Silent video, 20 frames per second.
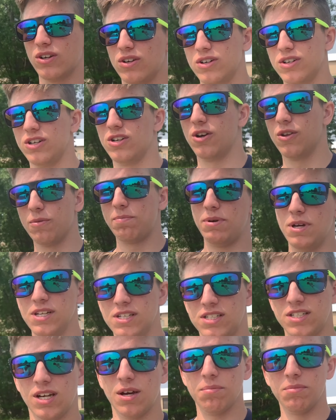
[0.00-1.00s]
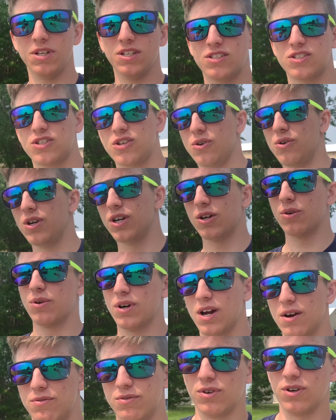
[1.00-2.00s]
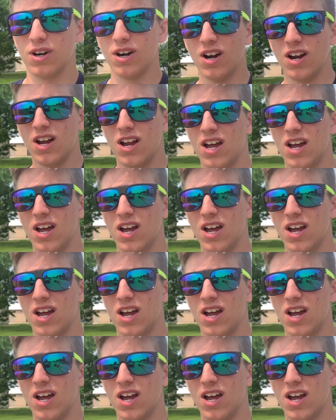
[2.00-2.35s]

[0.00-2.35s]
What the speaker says: or the PCM needs tuning or whatever.